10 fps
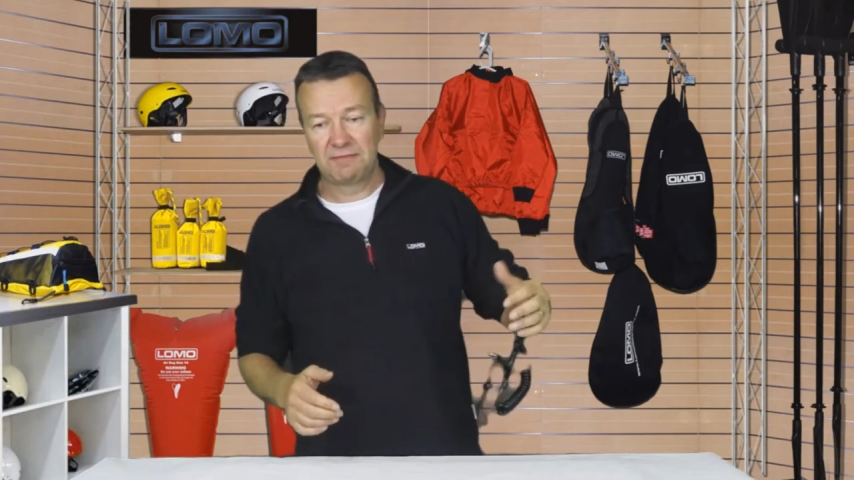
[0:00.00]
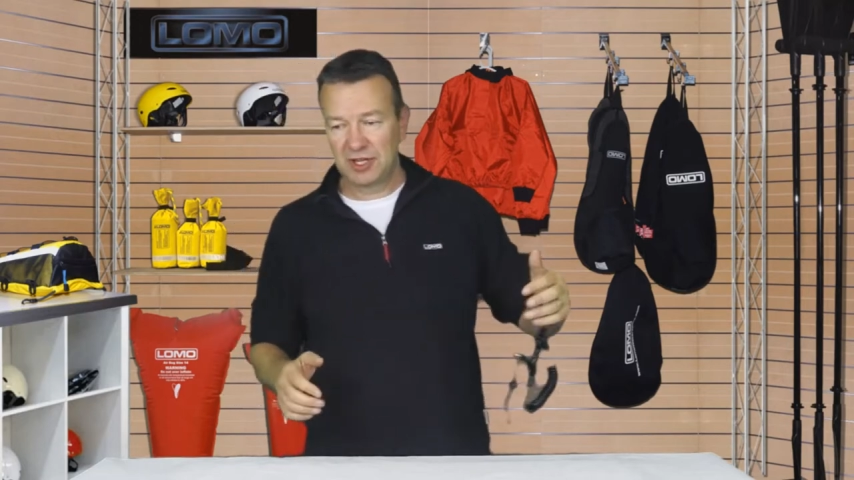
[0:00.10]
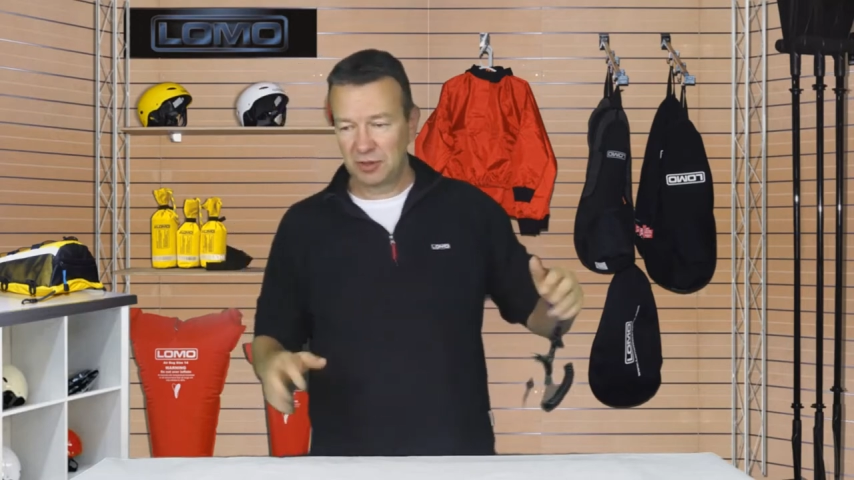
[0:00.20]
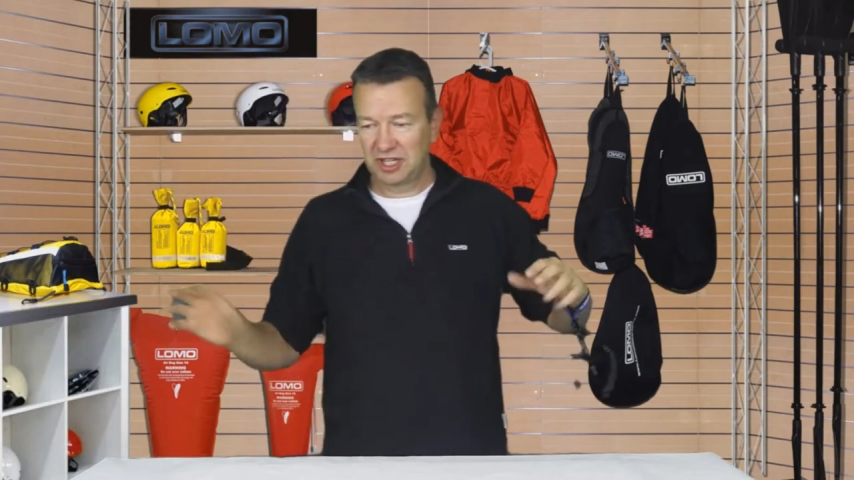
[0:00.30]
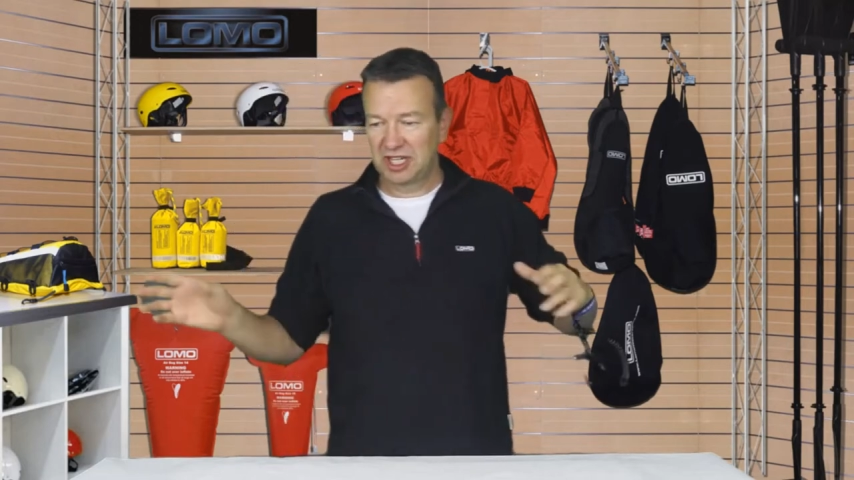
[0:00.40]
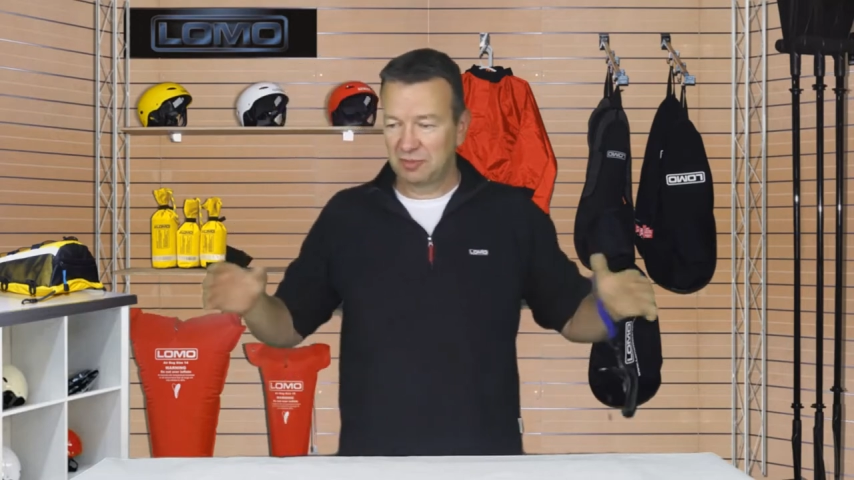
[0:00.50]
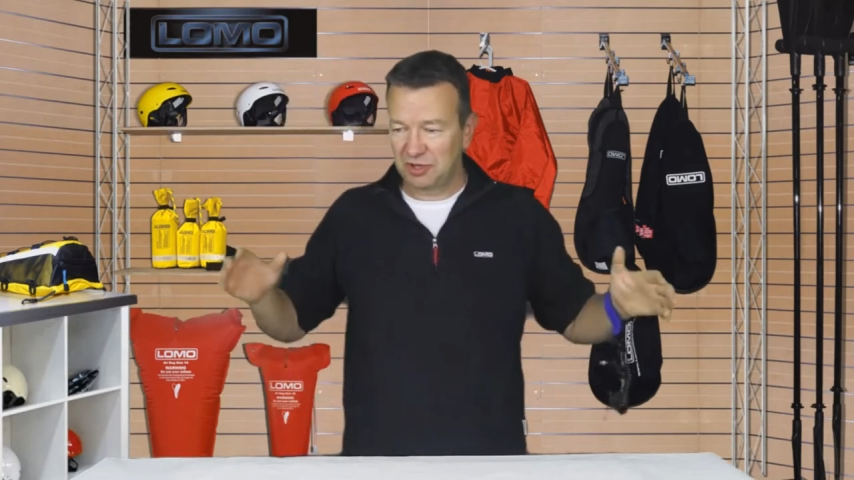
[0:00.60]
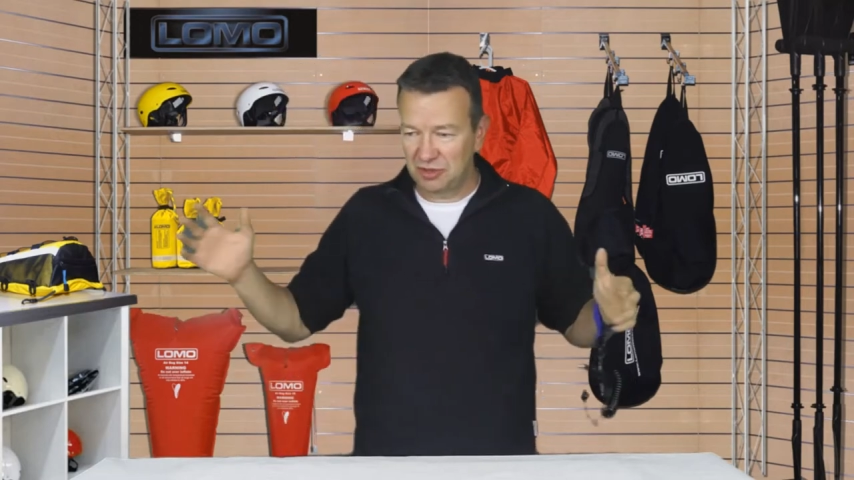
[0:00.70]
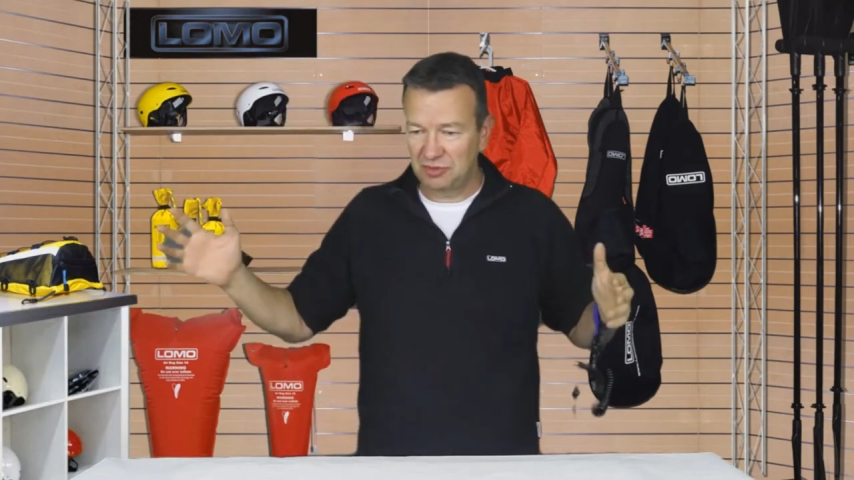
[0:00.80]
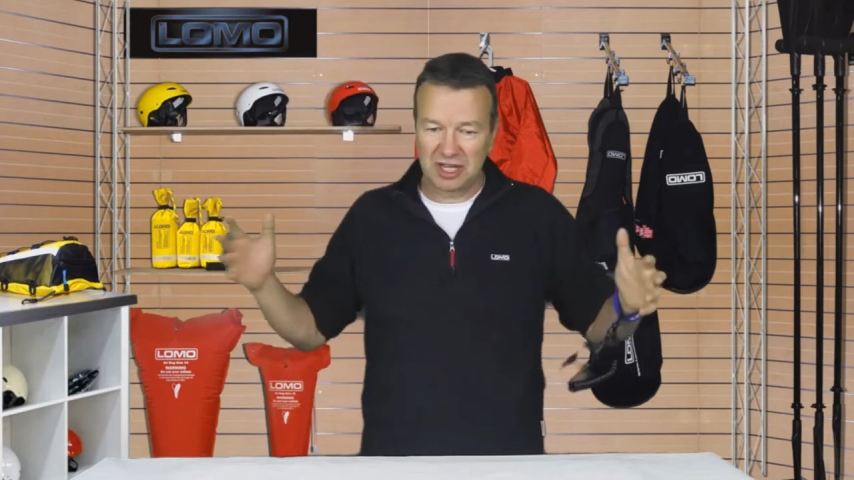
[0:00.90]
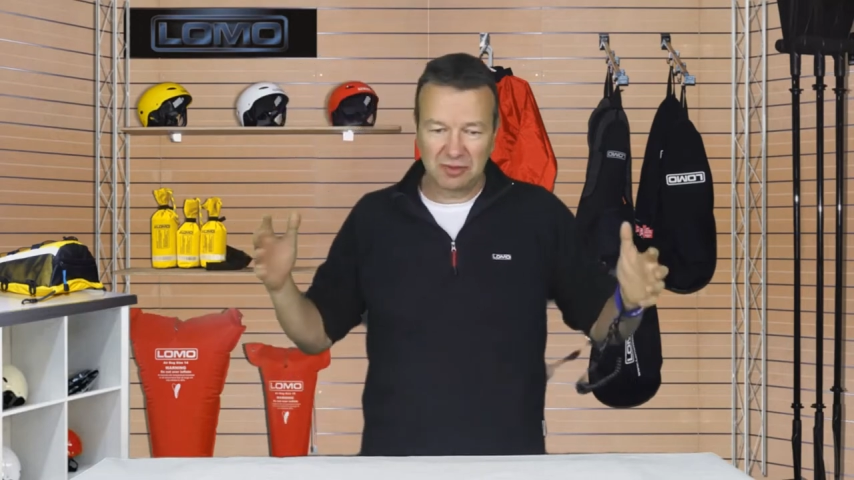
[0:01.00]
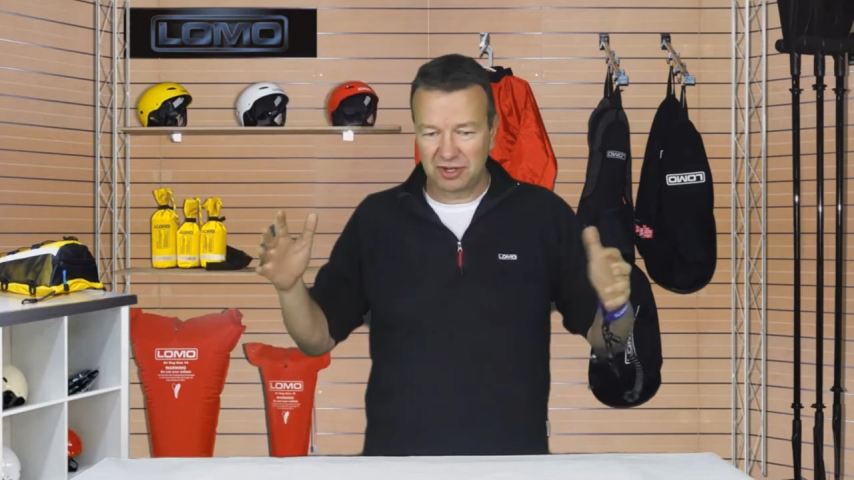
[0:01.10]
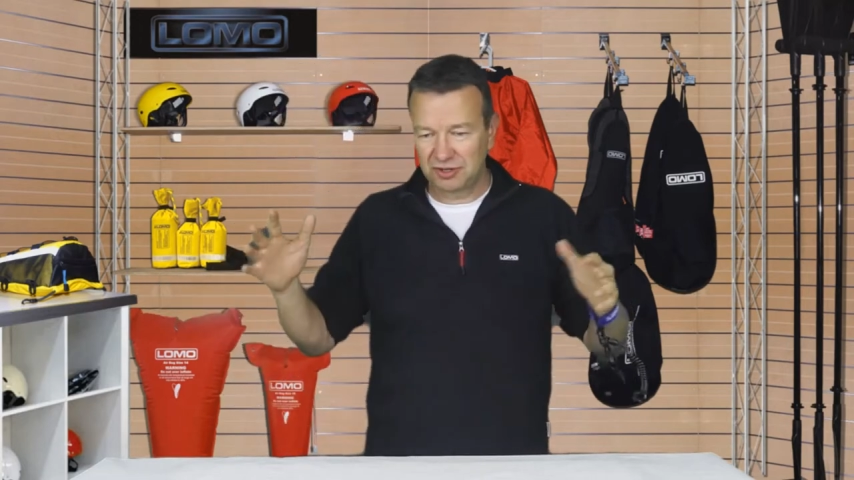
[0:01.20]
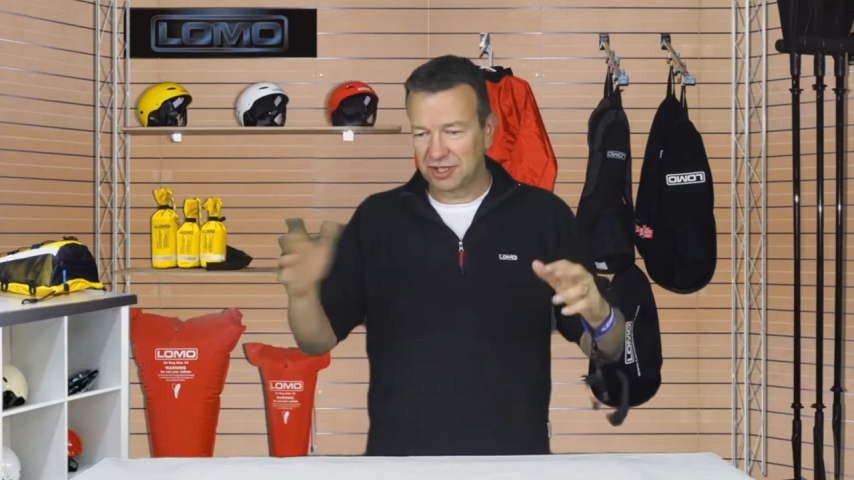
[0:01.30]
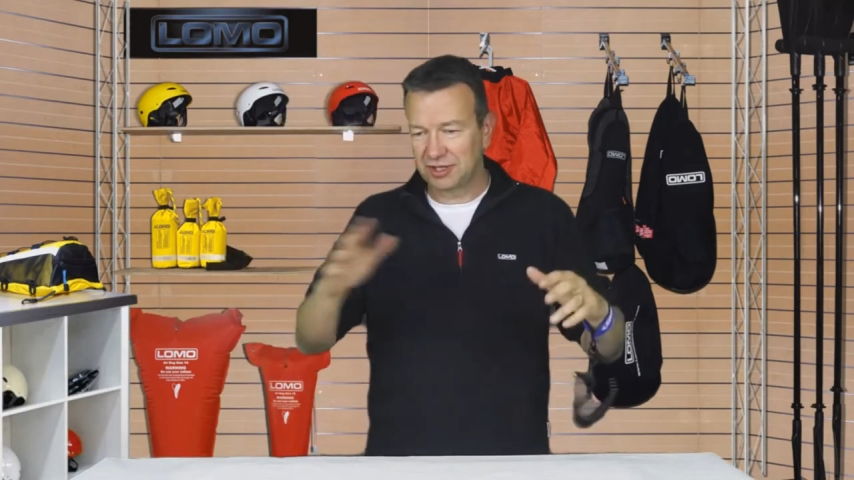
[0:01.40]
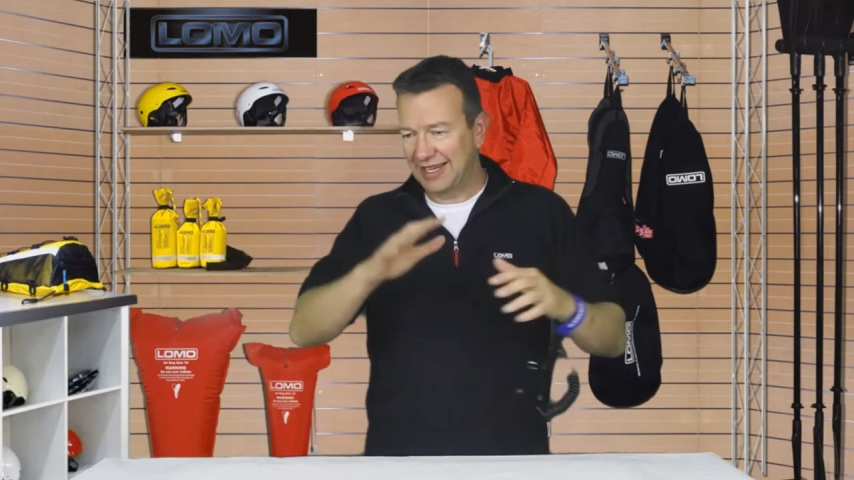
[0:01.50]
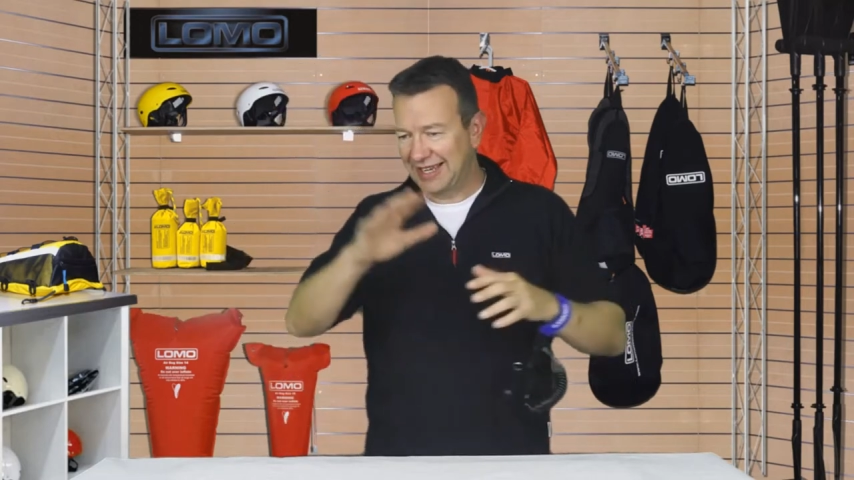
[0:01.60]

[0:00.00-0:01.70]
that you want to keep out of the way whilst you're